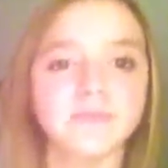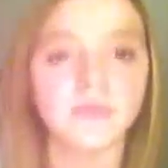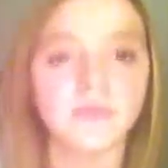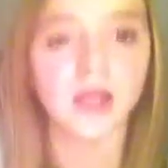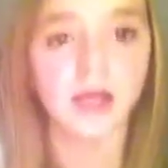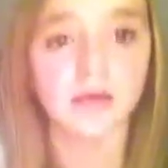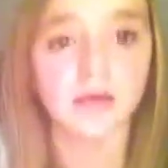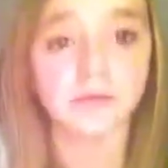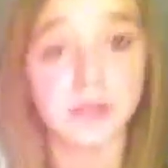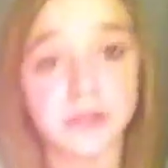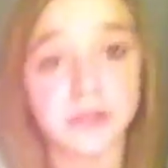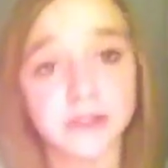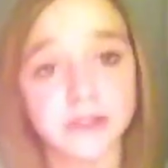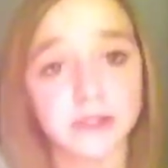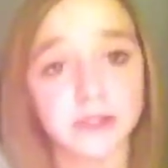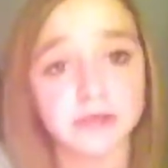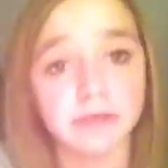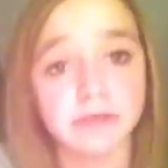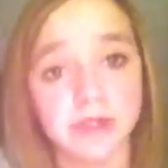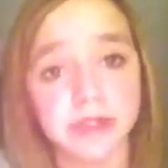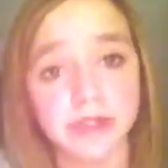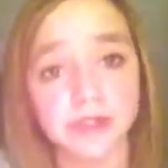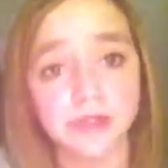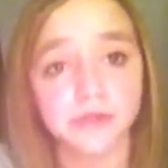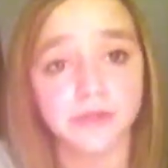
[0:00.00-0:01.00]
I'm gonna tell you
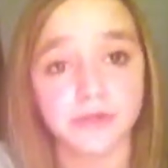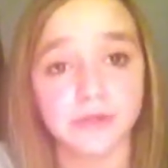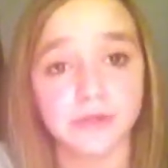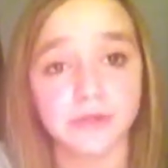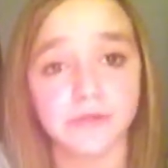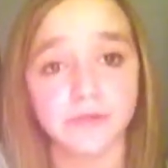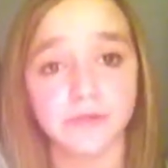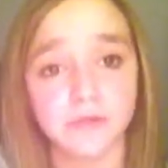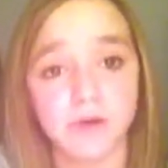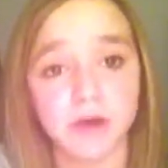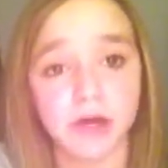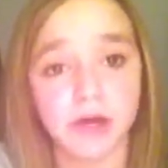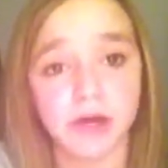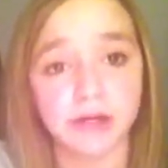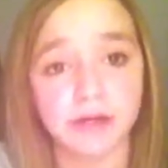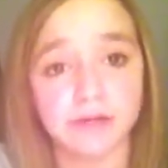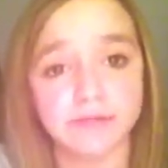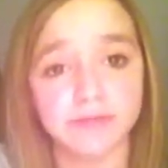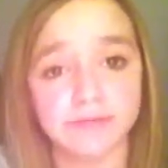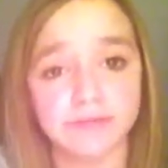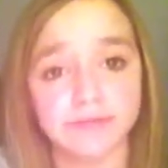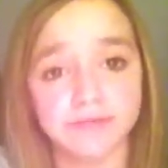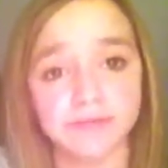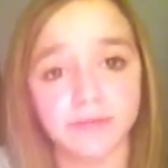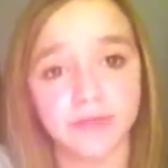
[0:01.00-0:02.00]
my story of why
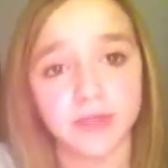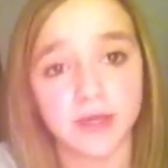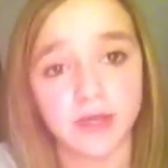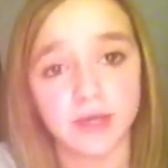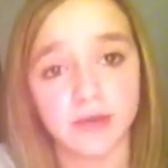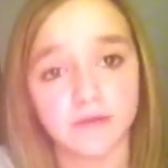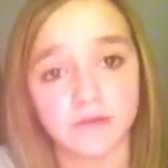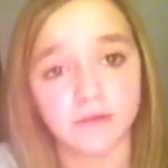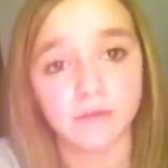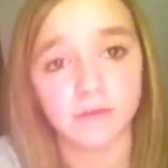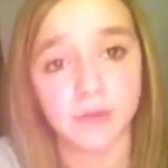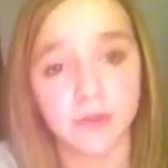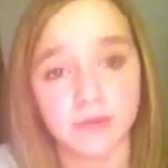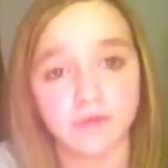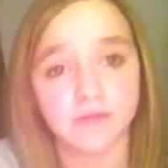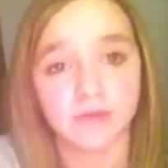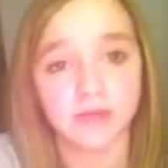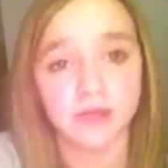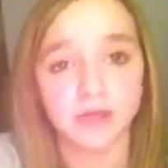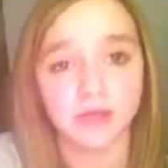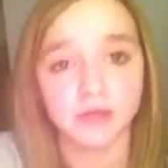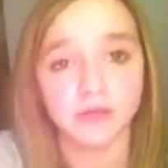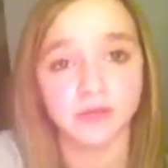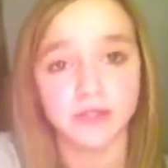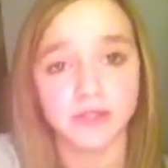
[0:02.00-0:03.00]
I haven't made a
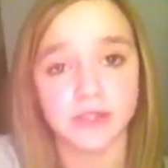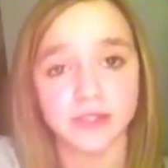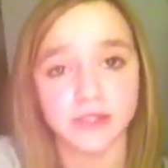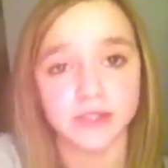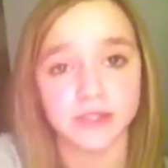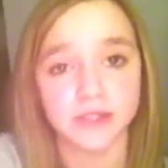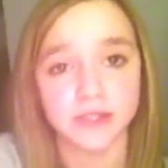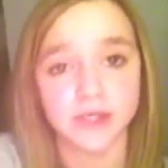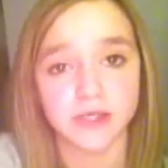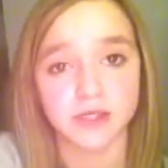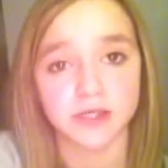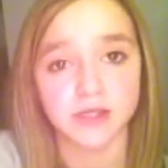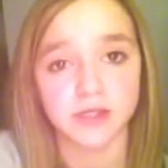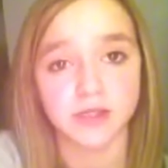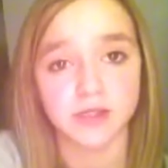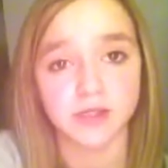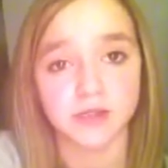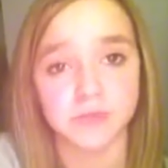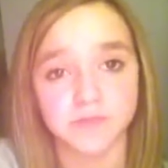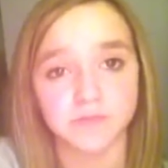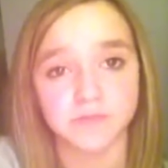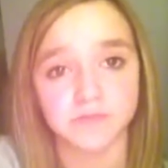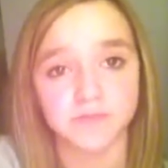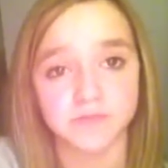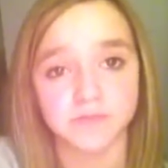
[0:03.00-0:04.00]
video in 6 days.
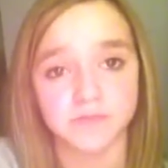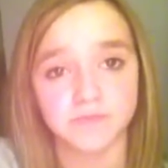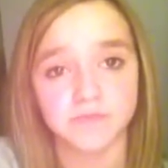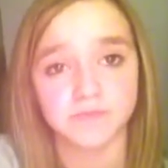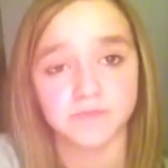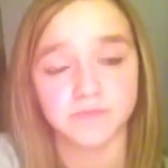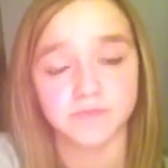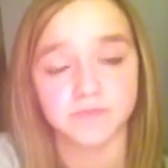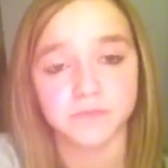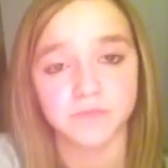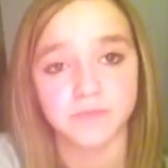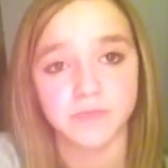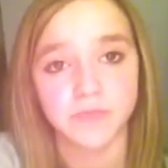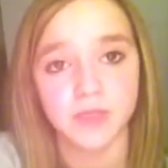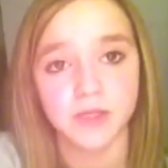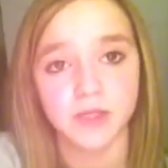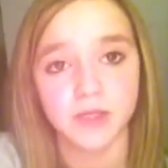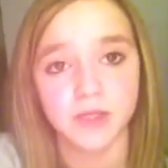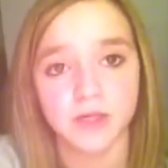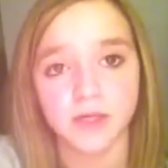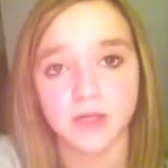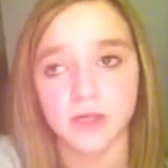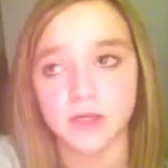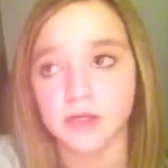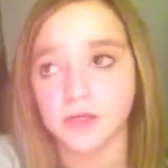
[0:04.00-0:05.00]

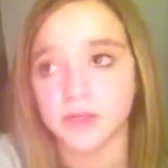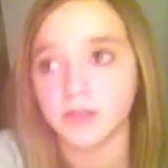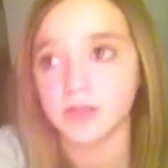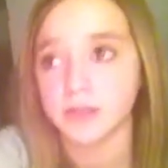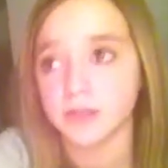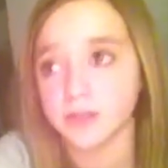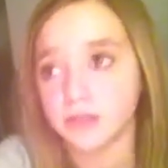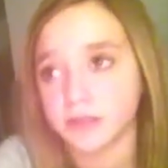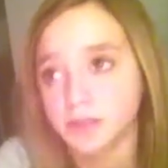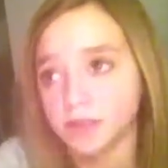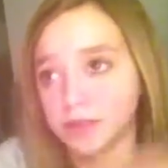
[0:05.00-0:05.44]
Let's see,